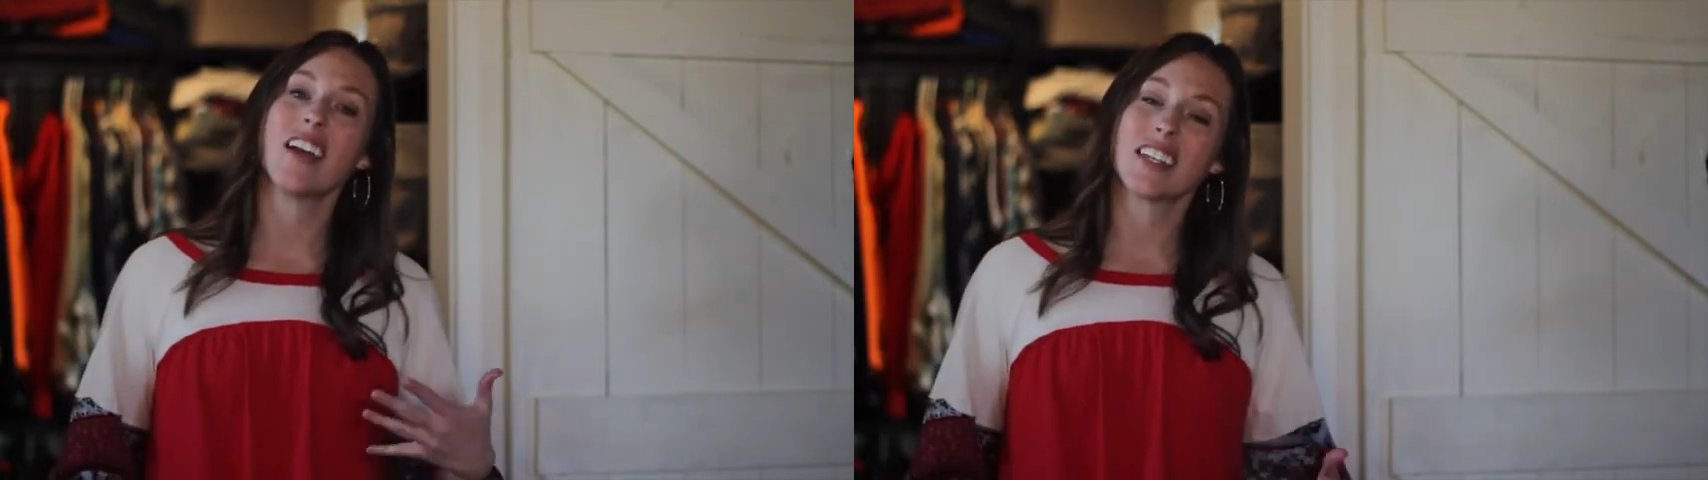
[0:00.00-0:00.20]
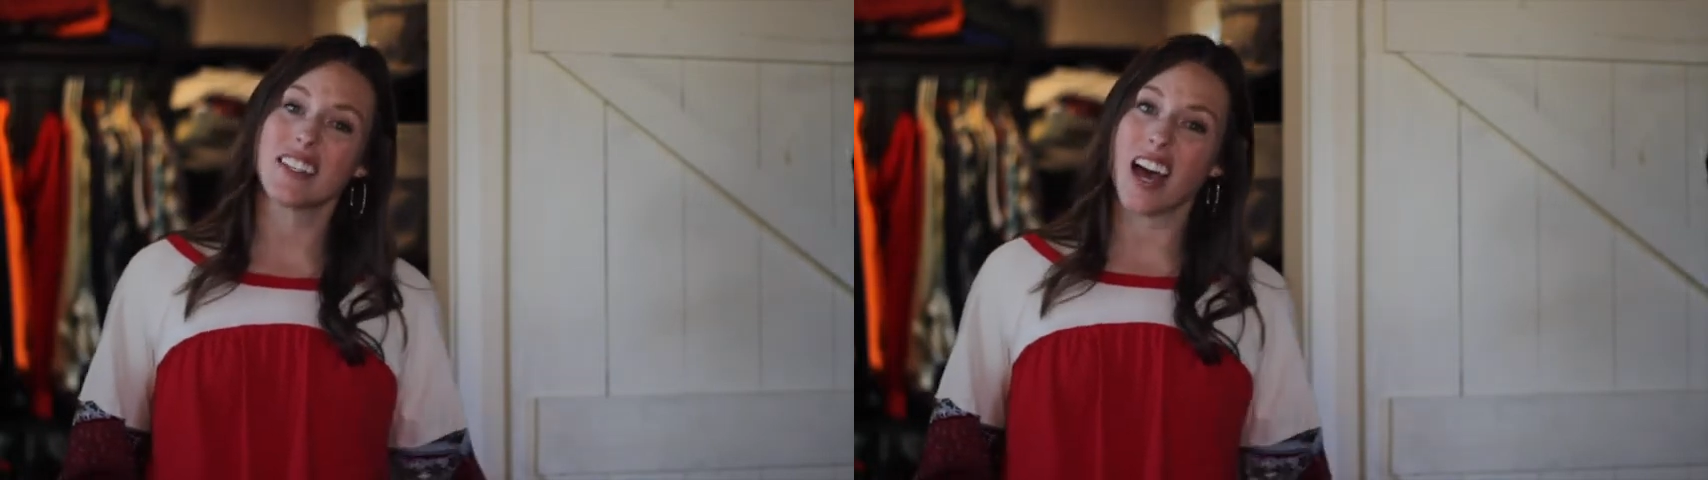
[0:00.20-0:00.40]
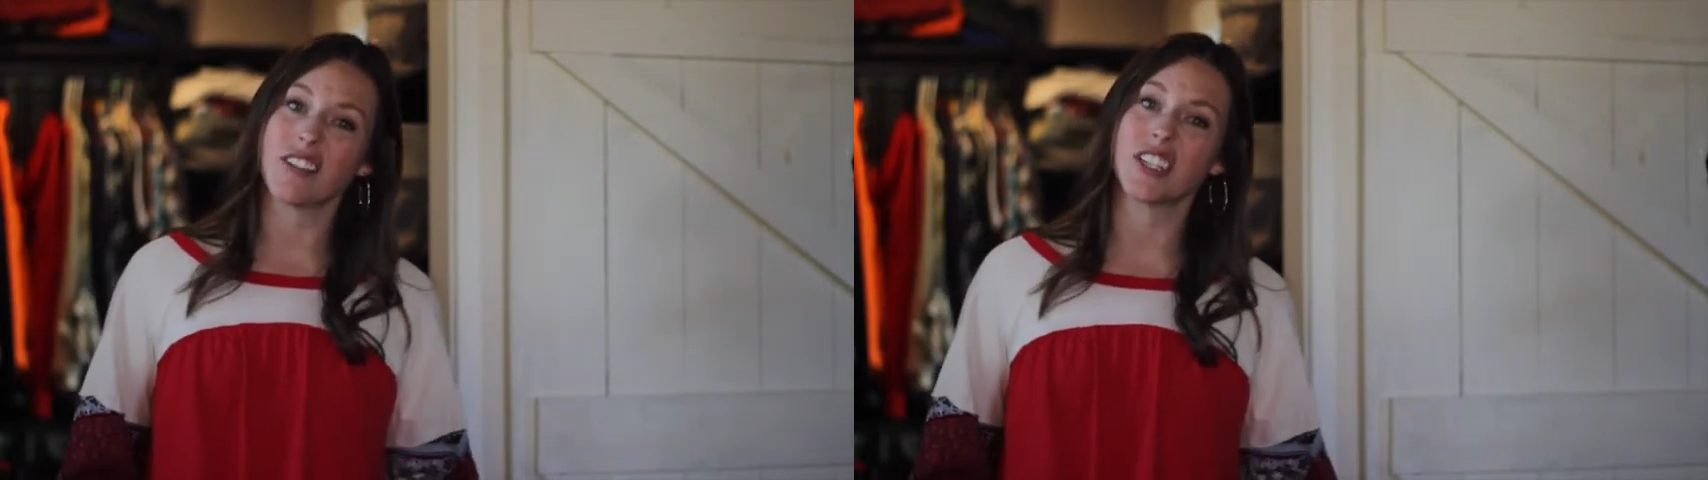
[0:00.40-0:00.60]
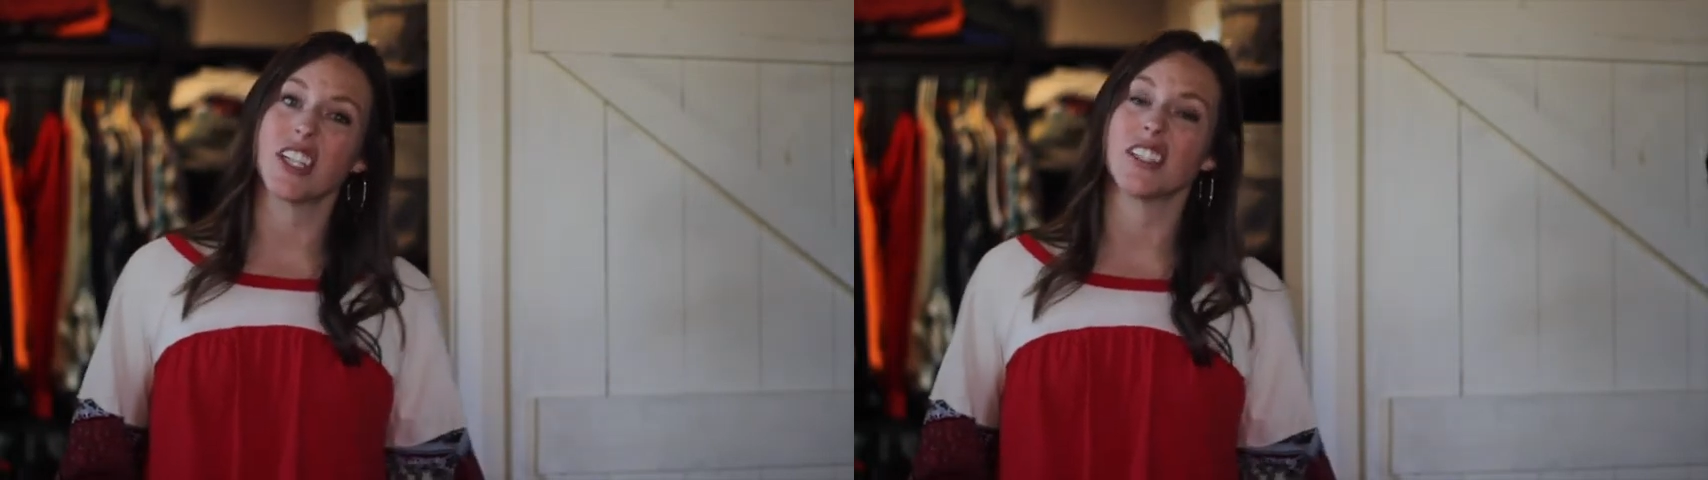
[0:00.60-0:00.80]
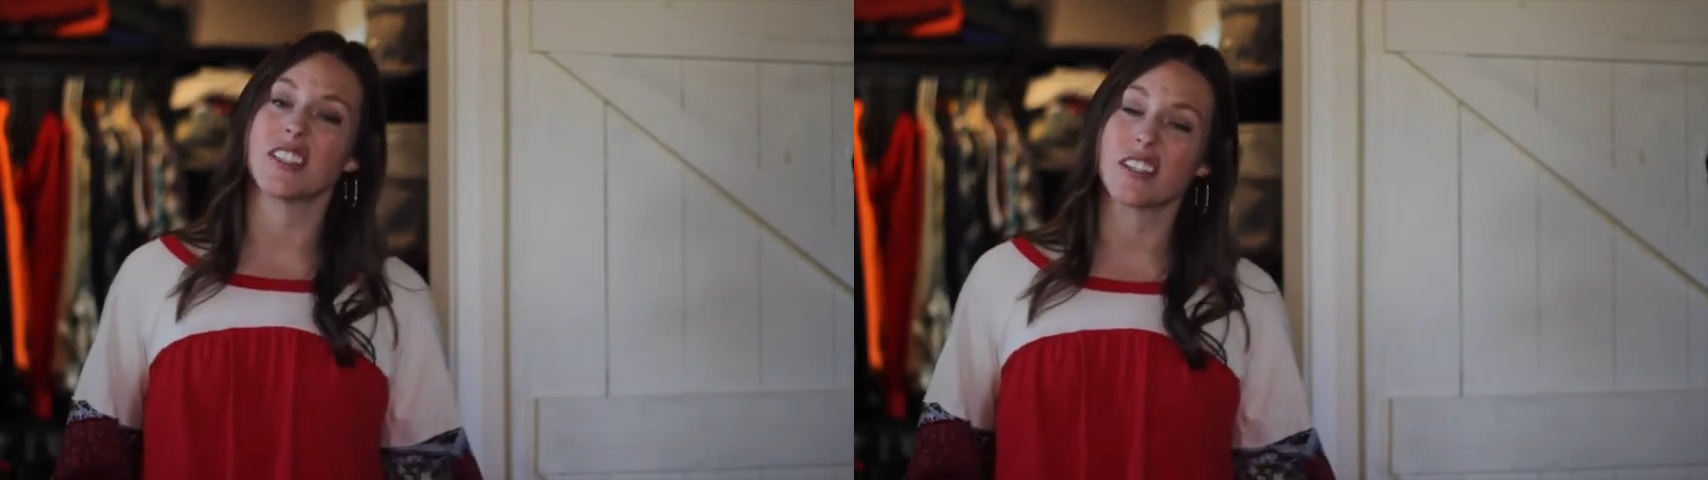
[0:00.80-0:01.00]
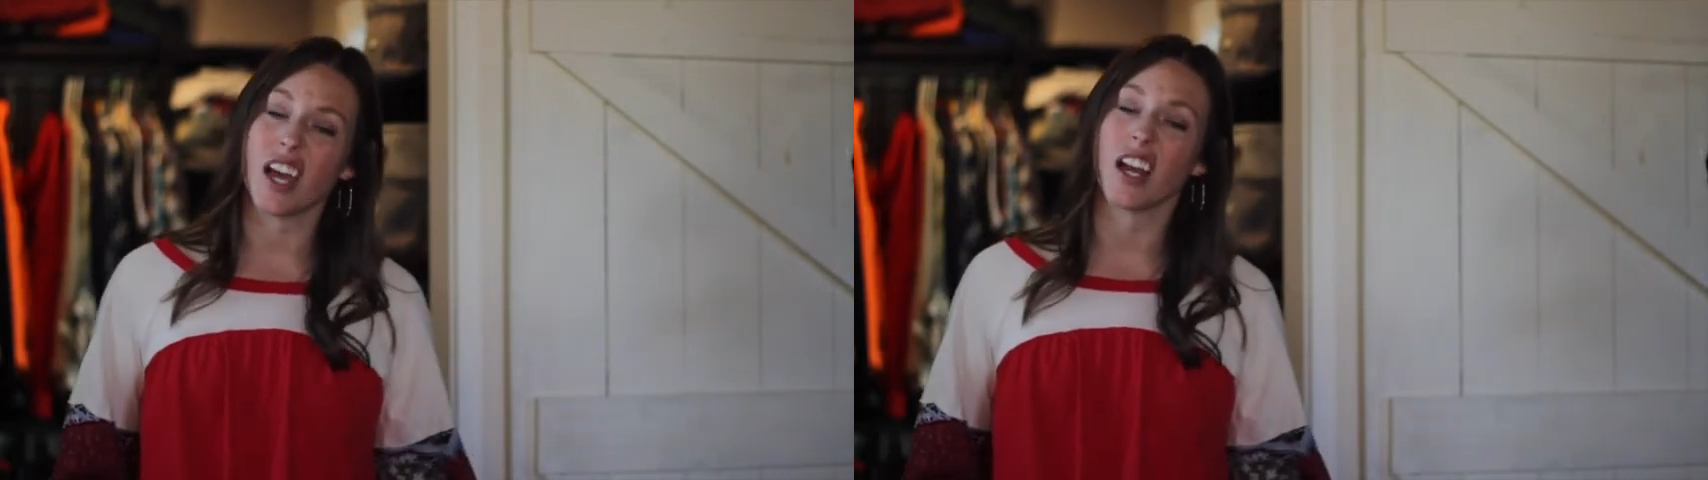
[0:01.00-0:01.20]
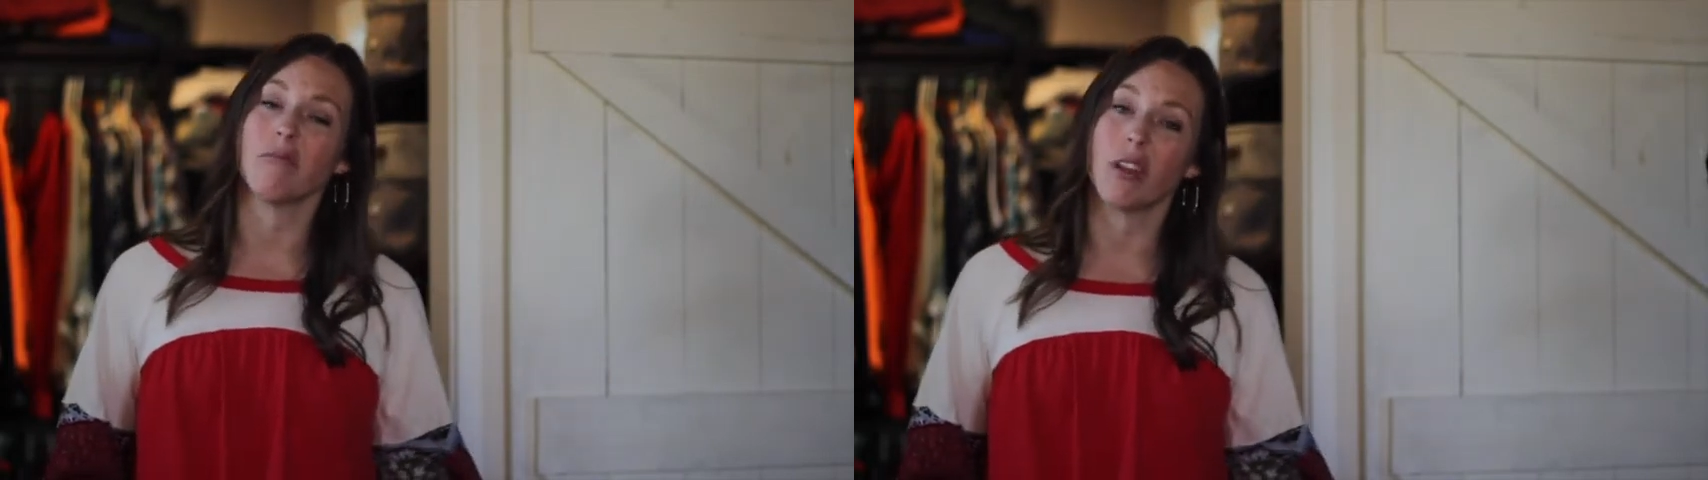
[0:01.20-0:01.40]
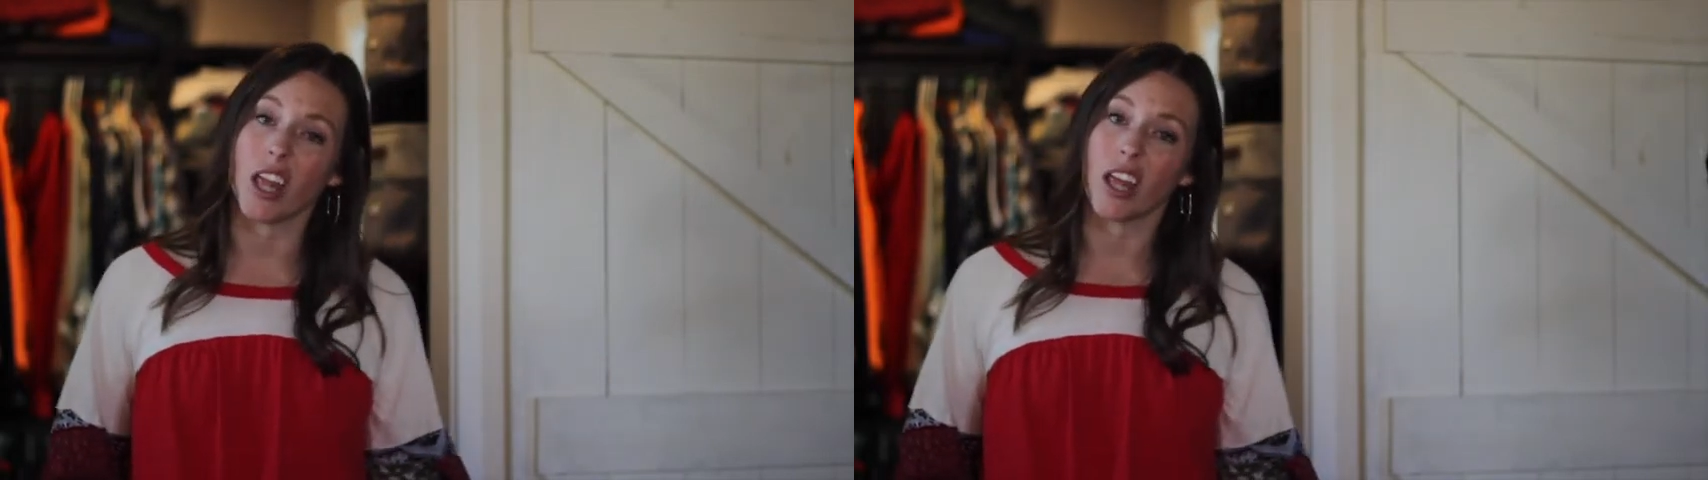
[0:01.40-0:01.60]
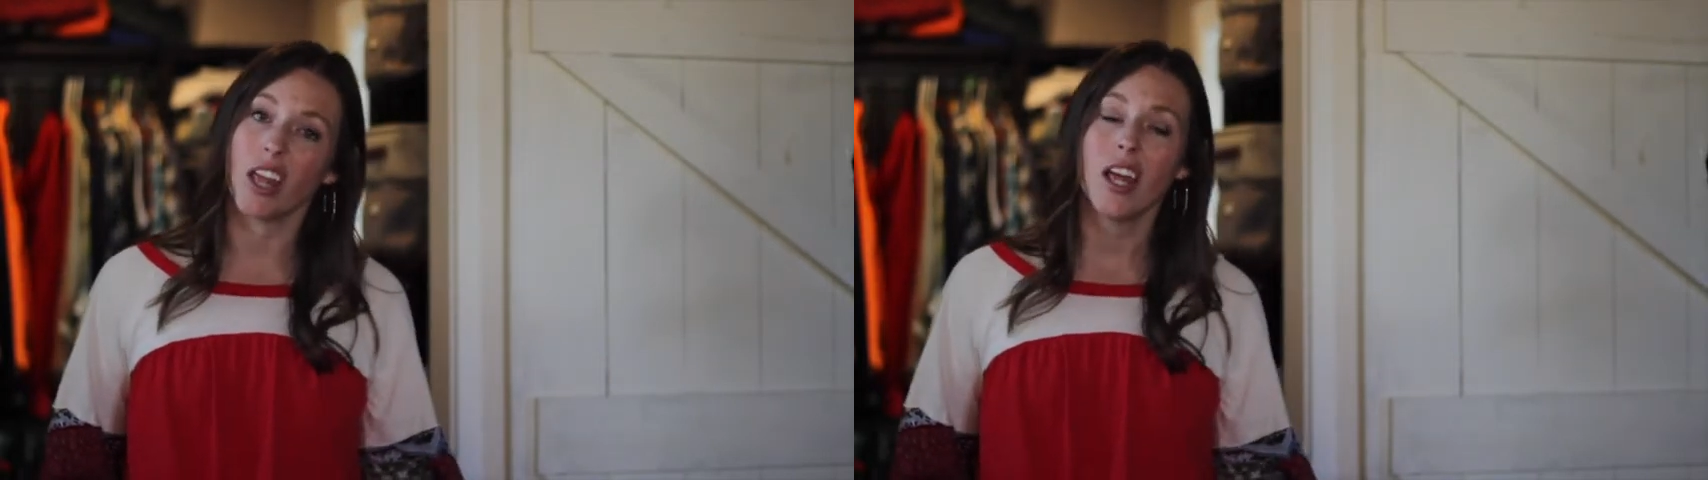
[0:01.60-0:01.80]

slouchy and just kind of meh.